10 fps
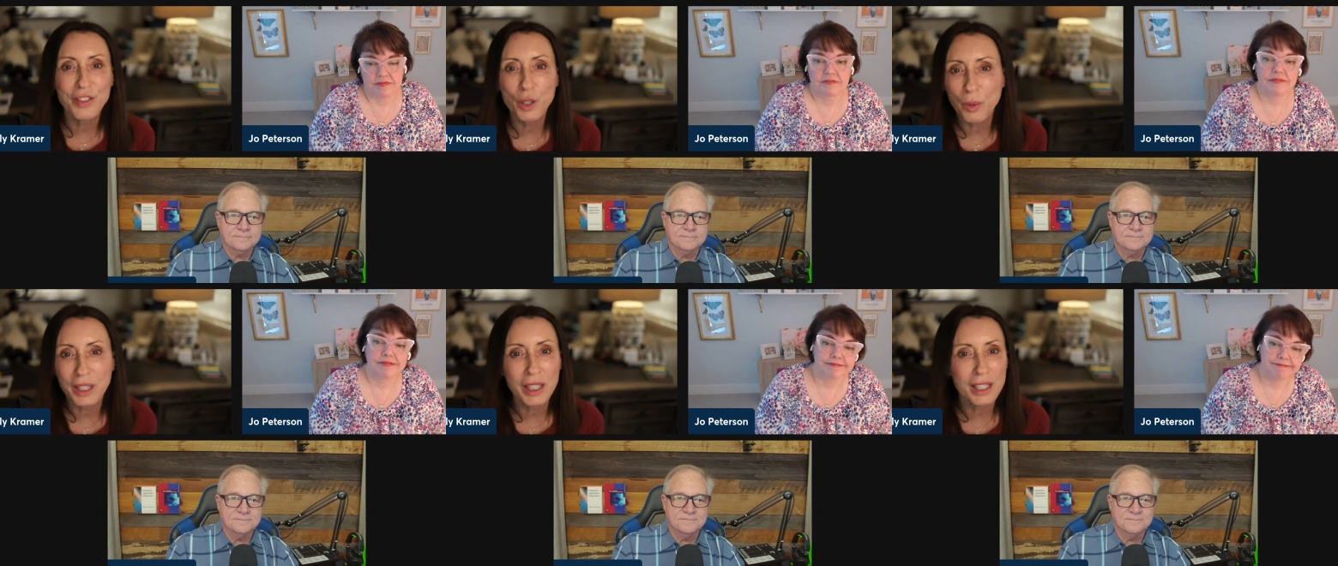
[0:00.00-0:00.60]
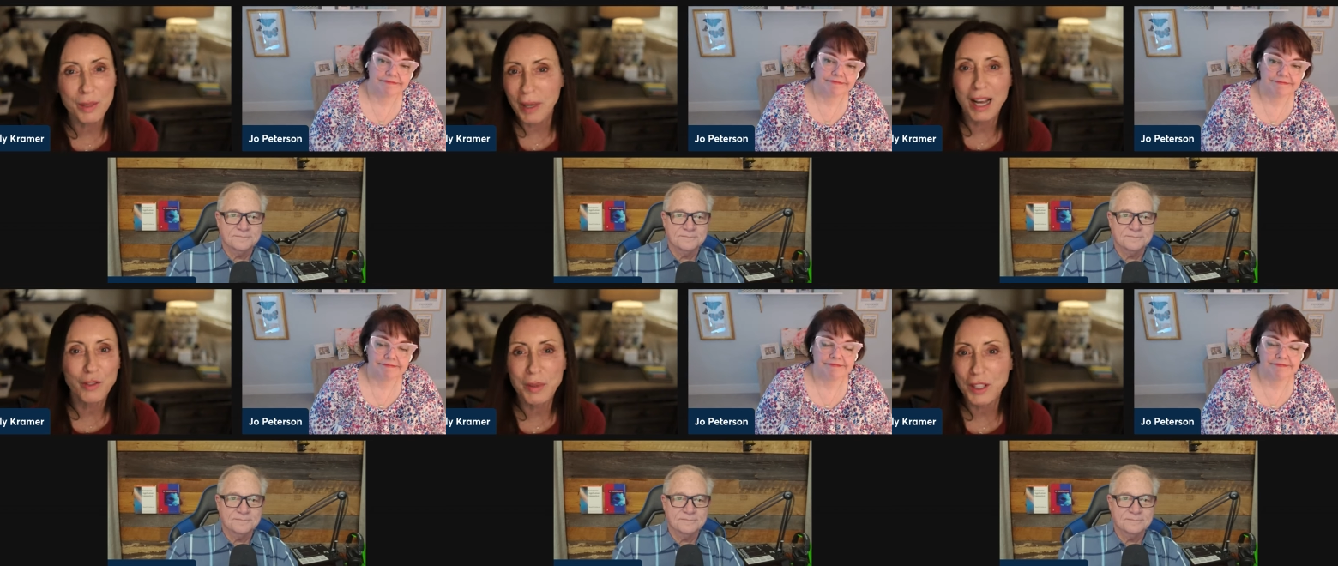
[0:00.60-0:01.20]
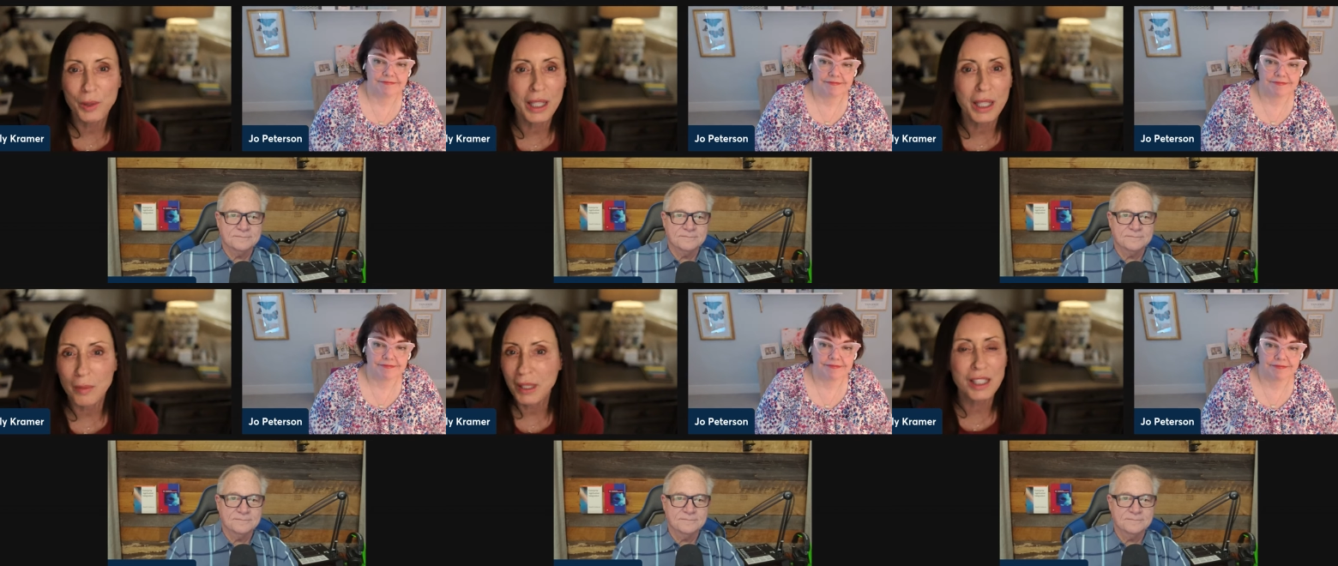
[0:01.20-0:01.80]
Speaker 1: even know what it is, but I have to be
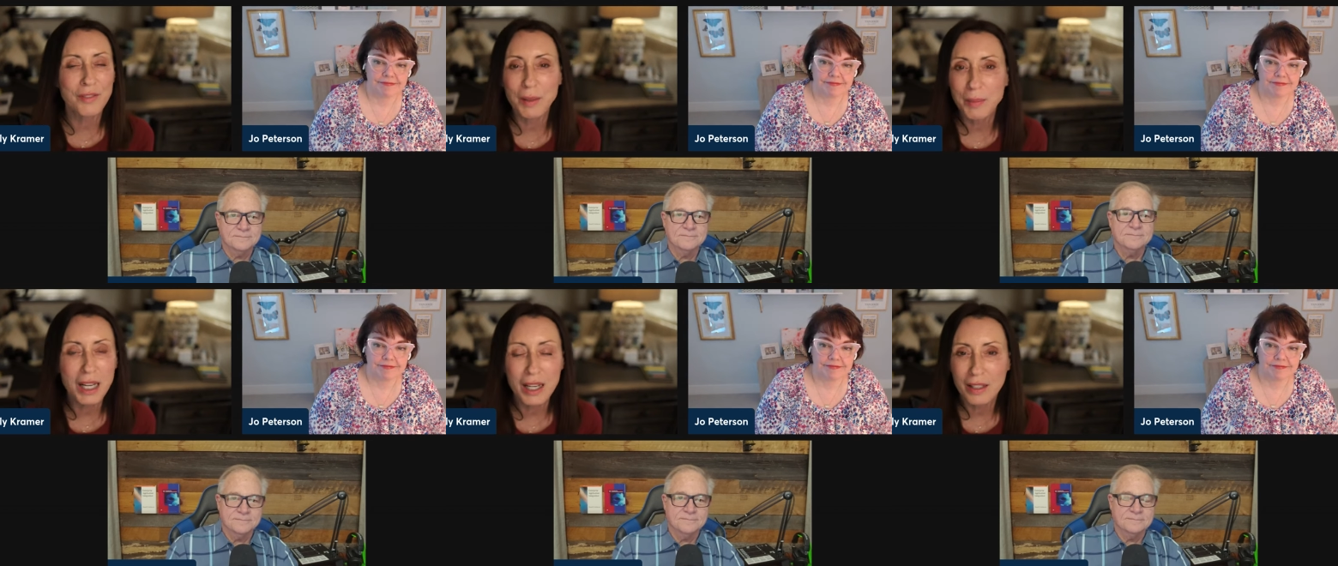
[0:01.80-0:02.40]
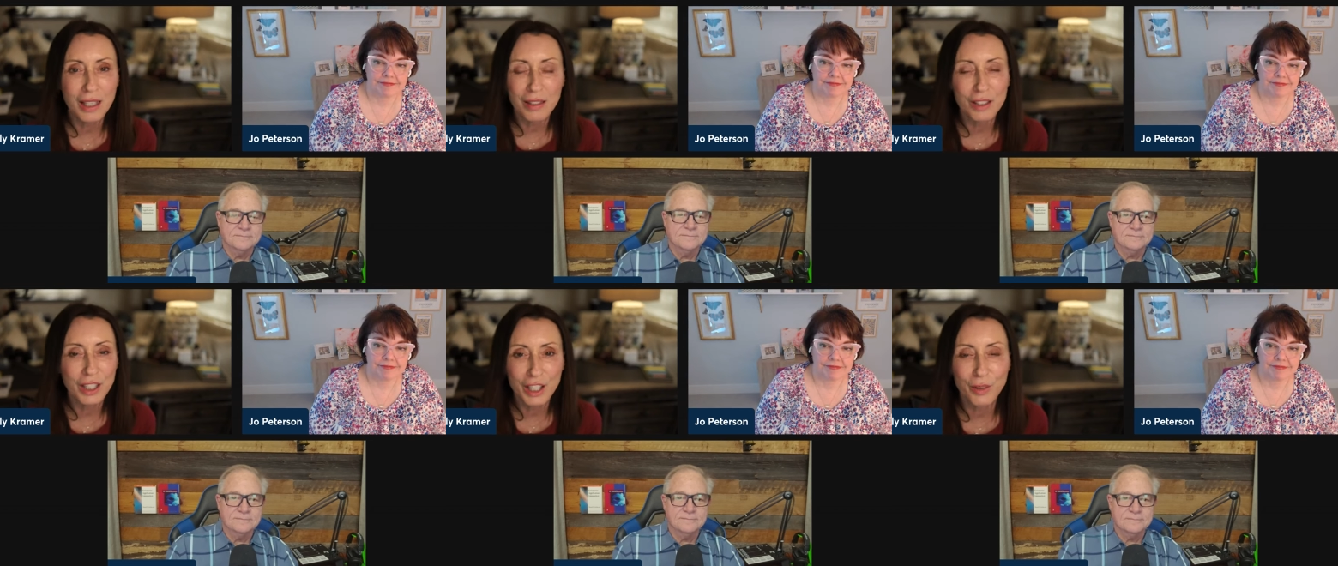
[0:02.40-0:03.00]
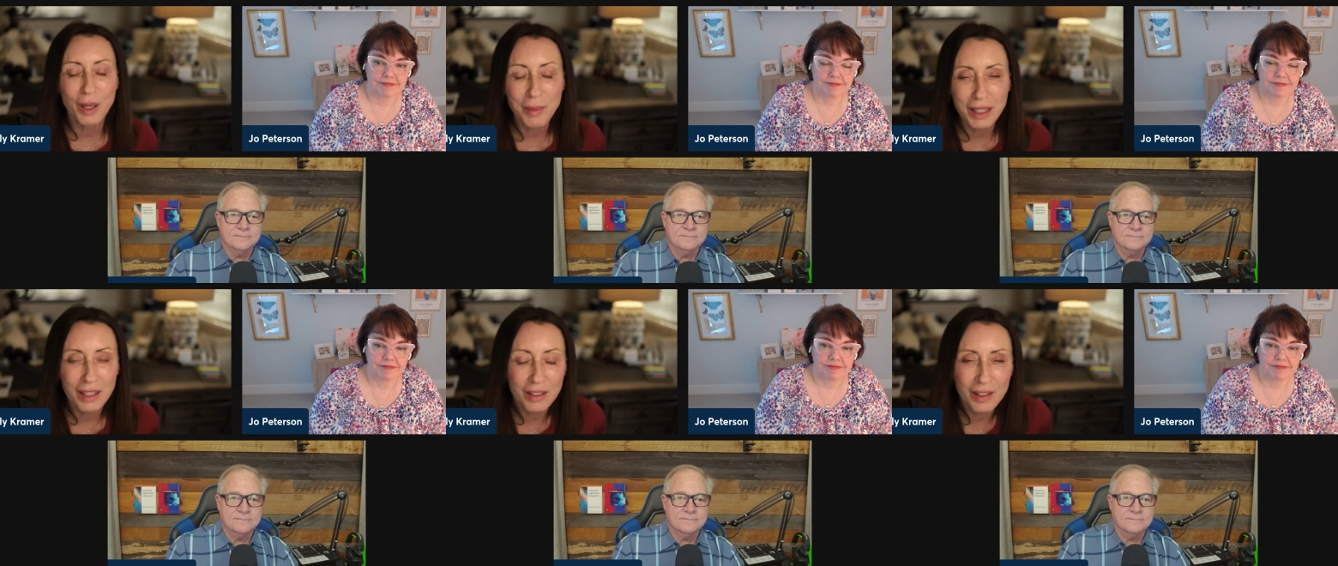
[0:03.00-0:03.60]
doing it because if I'm not, eh, you know, I
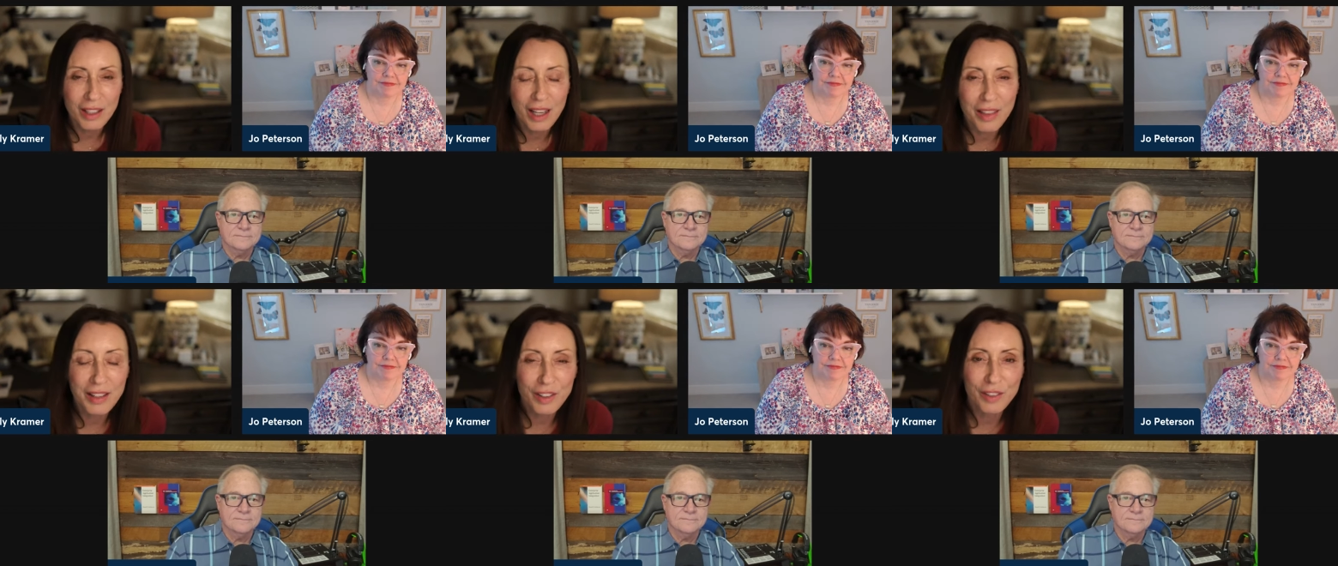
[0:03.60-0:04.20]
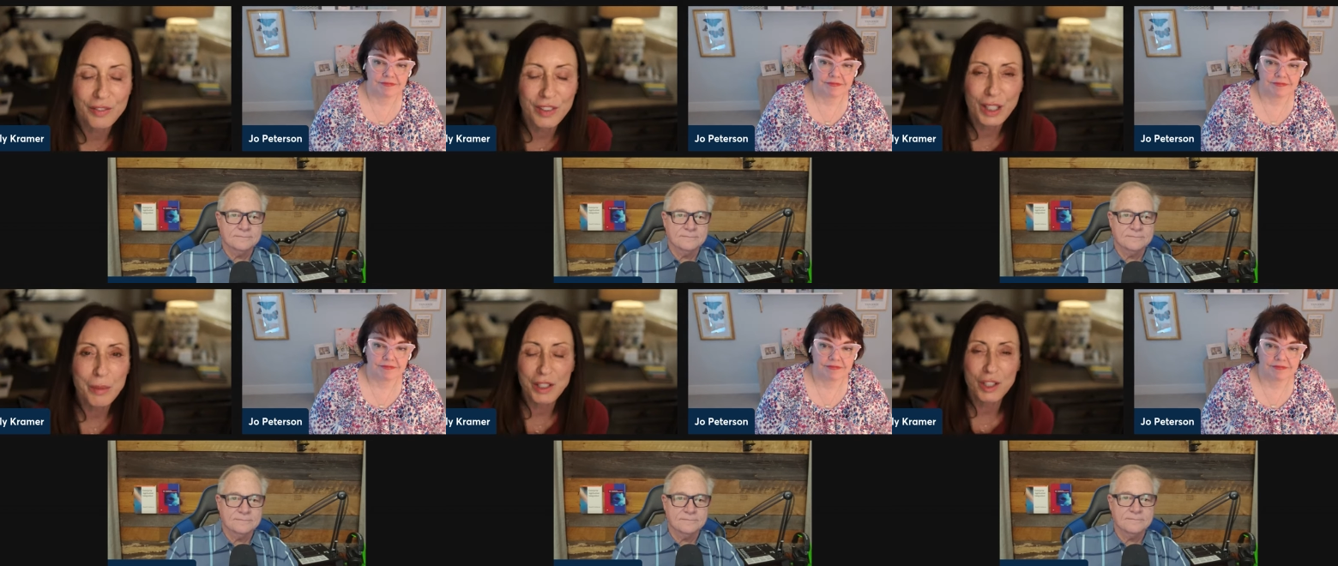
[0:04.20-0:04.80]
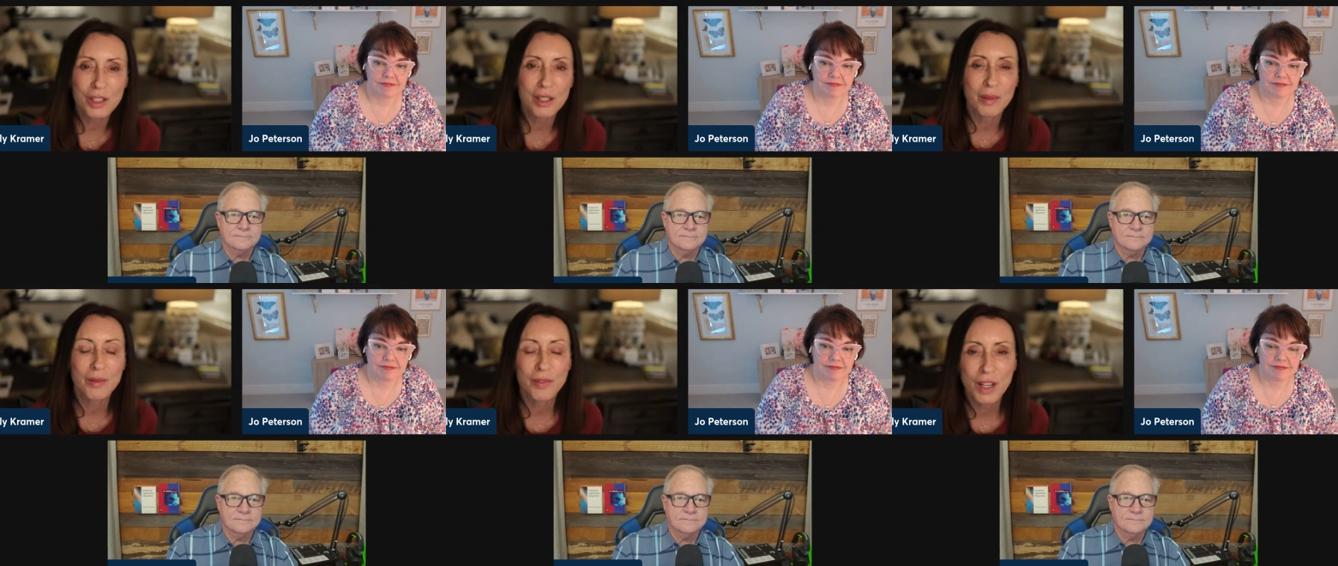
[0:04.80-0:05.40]
mean, I think there very much is a,